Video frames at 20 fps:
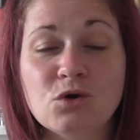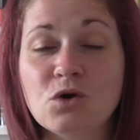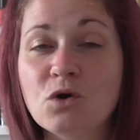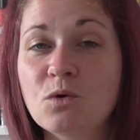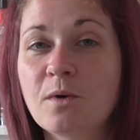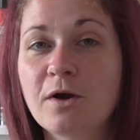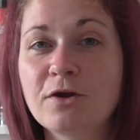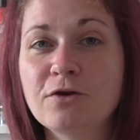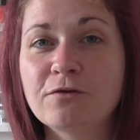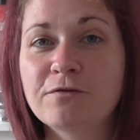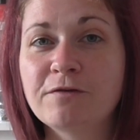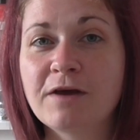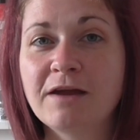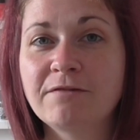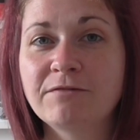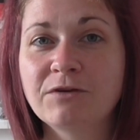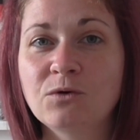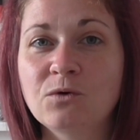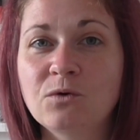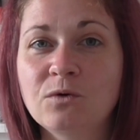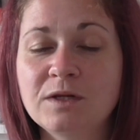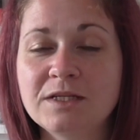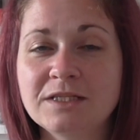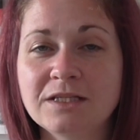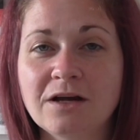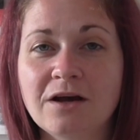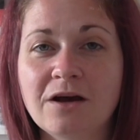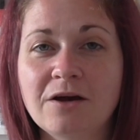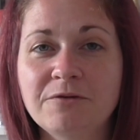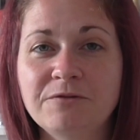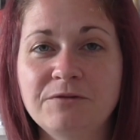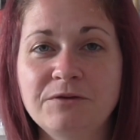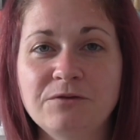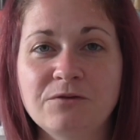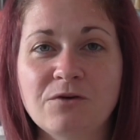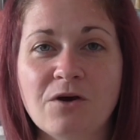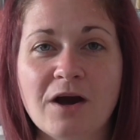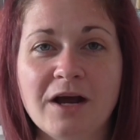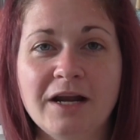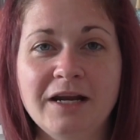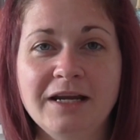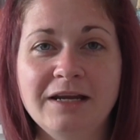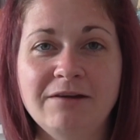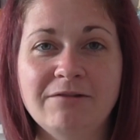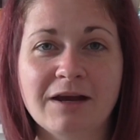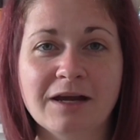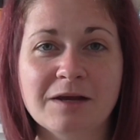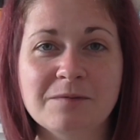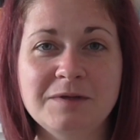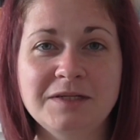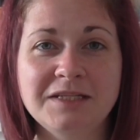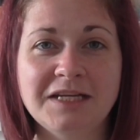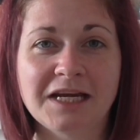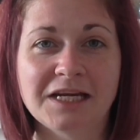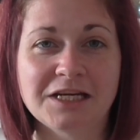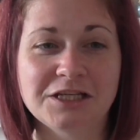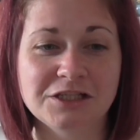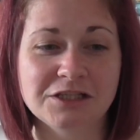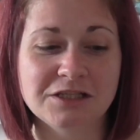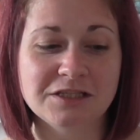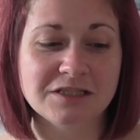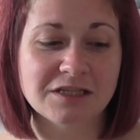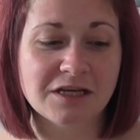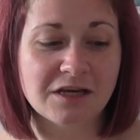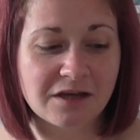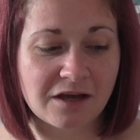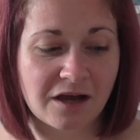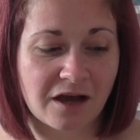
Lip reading: or what your favourite Orlys are, if you've got any recommendations.